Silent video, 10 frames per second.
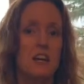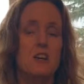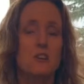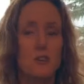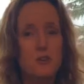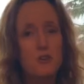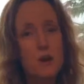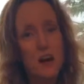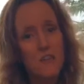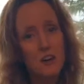so that you
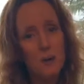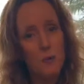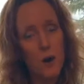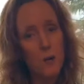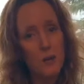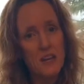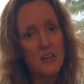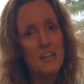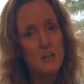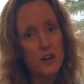have a
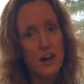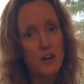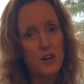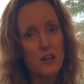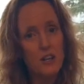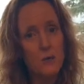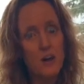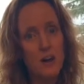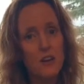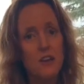weekly tracker as
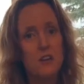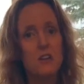well.